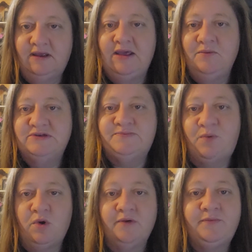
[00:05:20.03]
He was
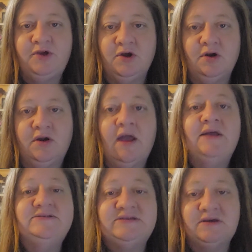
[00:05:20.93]
born pure
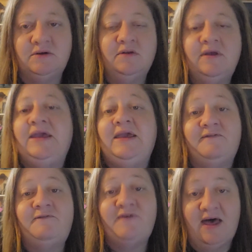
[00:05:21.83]
until he
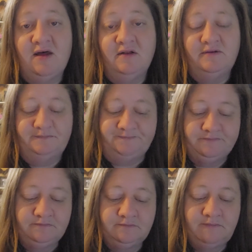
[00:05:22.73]
fell,
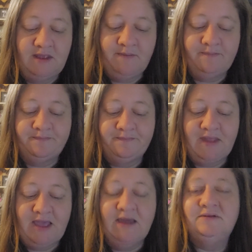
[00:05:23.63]

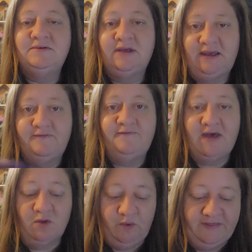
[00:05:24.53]
and Eve
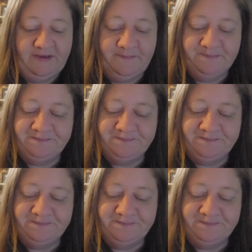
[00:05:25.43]
fell with him.